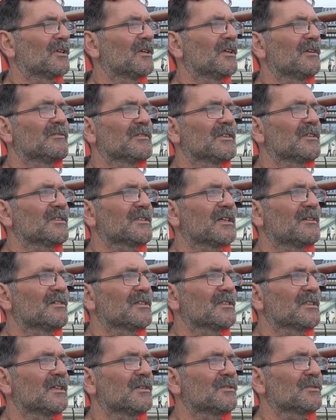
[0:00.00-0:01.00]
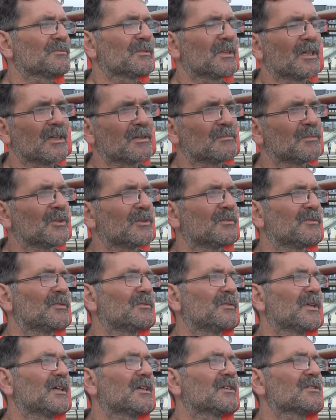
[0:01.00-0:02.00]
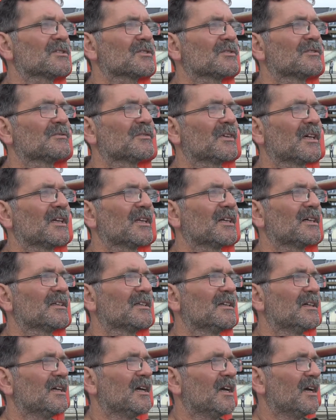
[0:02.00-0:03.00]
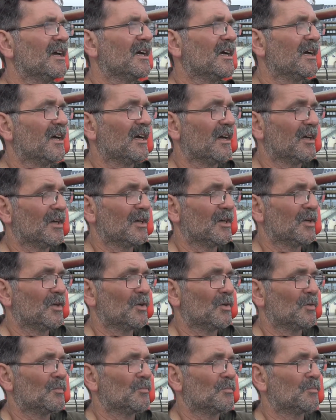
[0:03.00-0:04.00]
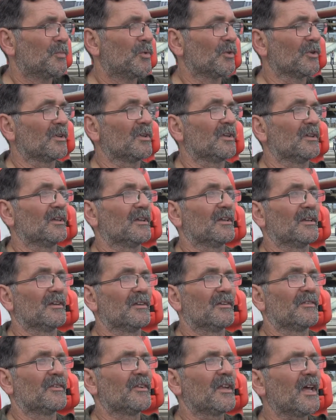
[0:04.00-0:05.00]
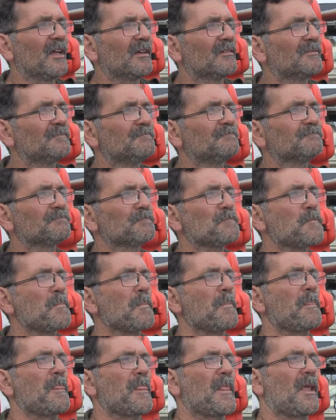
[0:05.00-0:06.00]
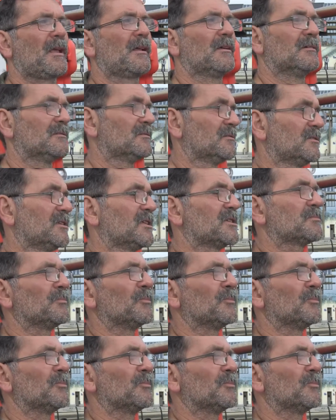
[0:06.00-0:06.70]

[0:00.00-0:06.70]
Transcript: want to live in a terraced house. We're going to move away and stuff like that. But what made the difference here then, Des?